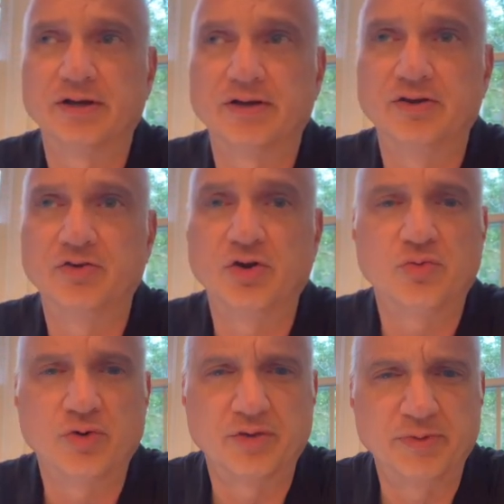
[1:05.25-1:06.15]
you don't
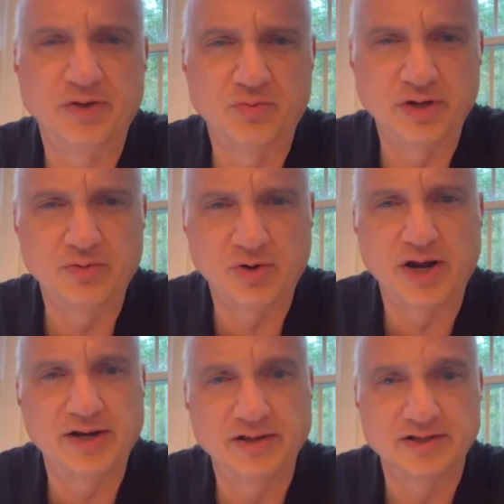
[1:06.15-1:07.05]
want to be
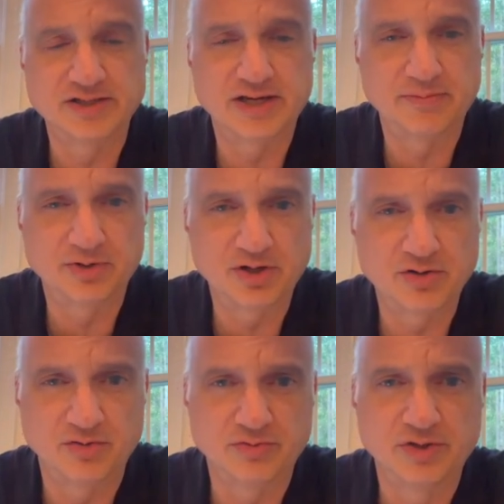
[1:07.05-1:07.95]
rewriting the same
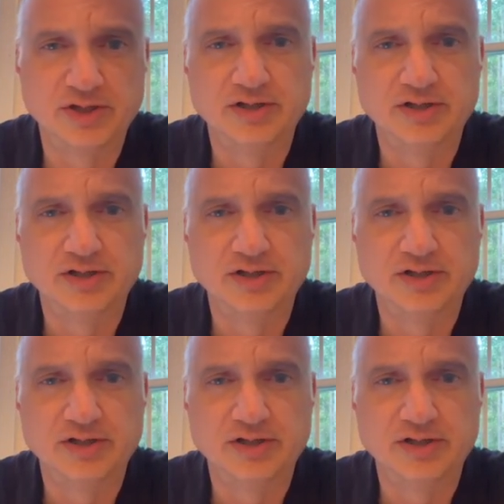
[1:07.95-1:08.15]
code.